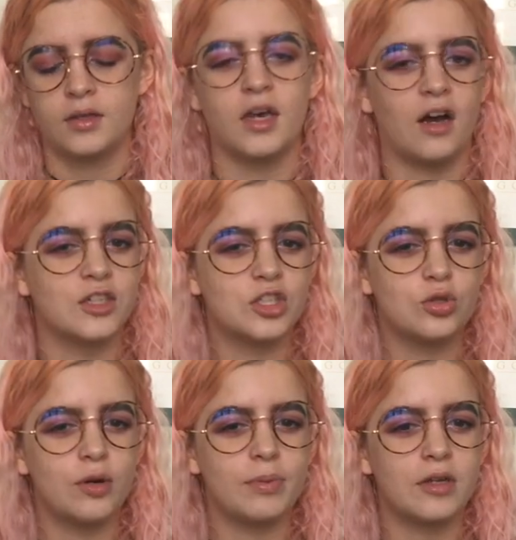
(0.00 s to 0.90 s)
Yeah, I just
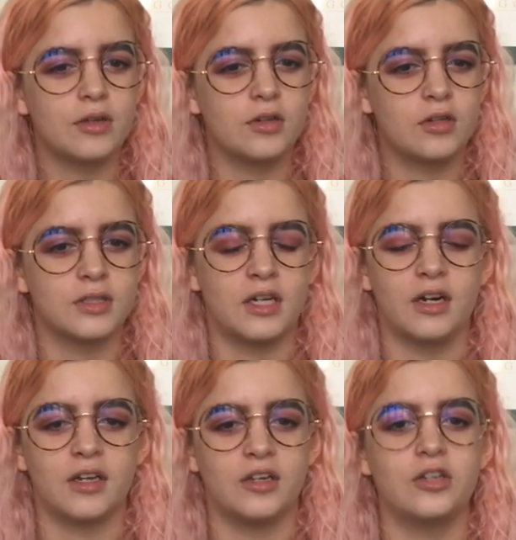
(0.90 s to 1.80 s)
thought it'd be good because then
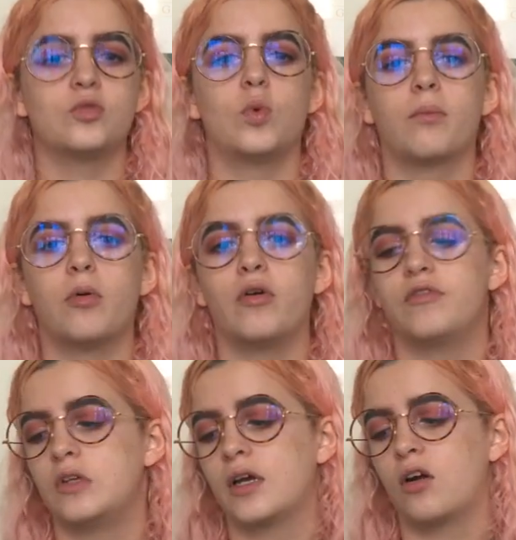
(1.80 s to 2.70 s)
I can use one pot
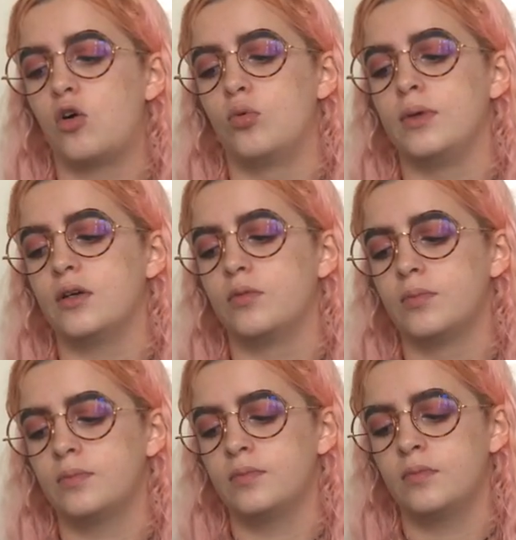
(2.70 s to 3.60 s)
for like a whole meal.
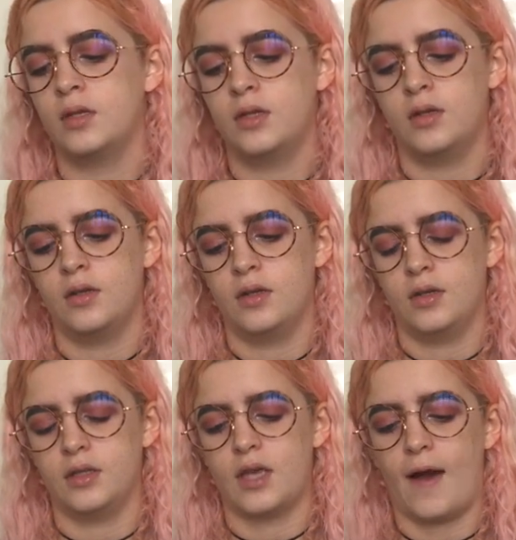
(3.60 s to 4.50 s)

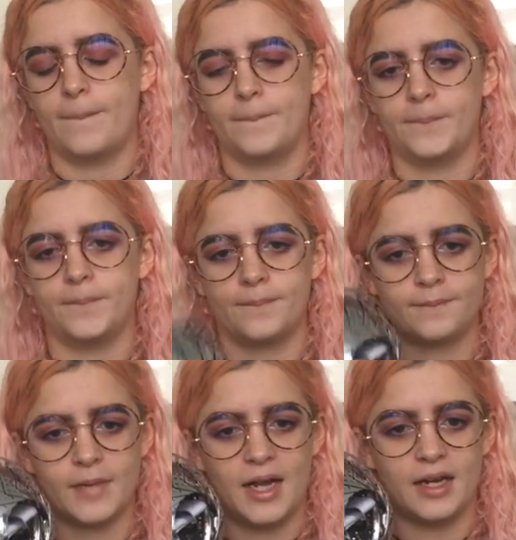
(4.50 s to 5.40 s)
Yeah,
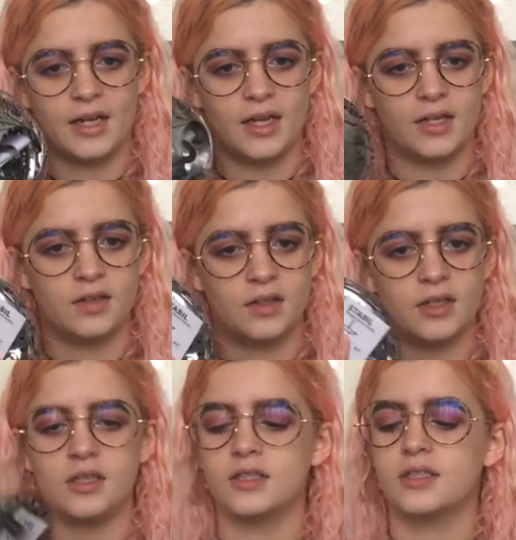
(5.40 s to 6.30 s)
and it
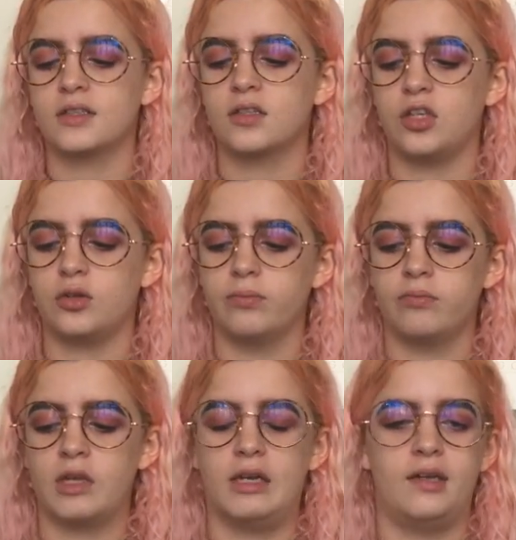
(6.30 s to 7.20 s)
is cute.
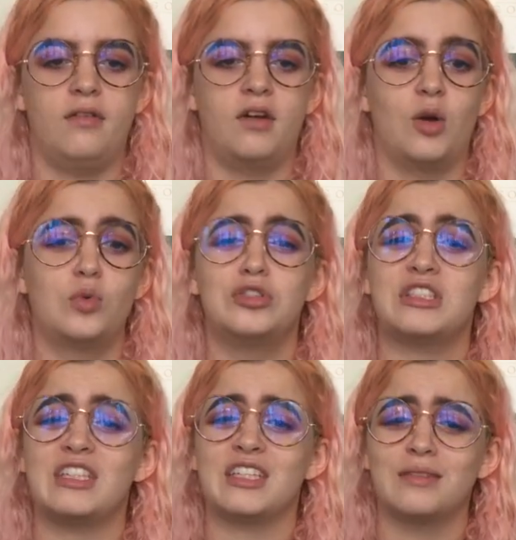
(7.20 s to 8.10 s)
And I
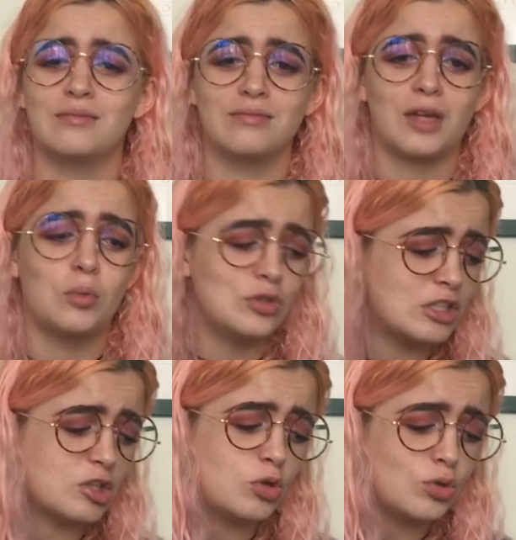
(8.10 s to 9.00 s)
wanted it. I
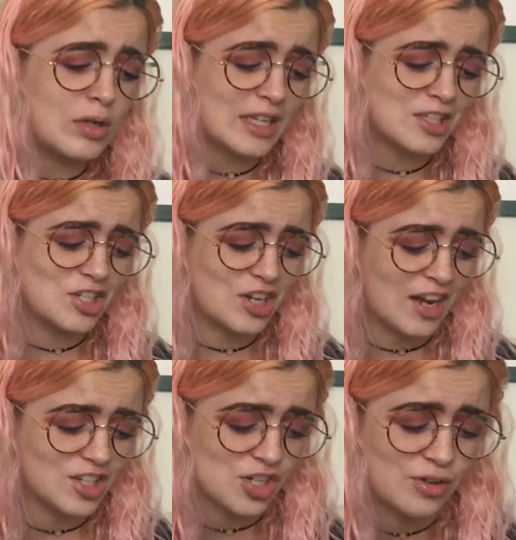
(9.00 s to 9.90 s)
wanted a cool kitchen
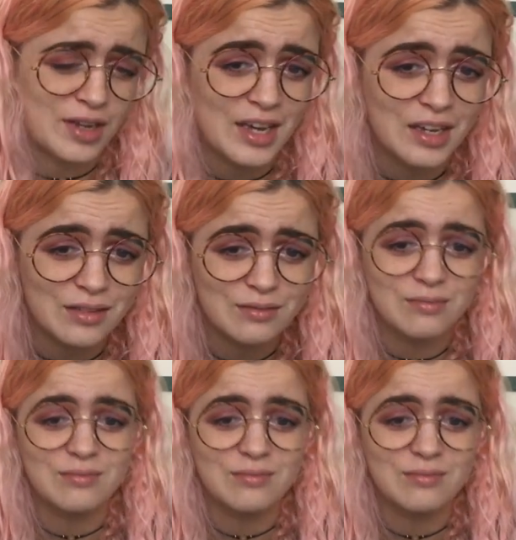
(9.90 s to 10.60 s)
gadget, okay?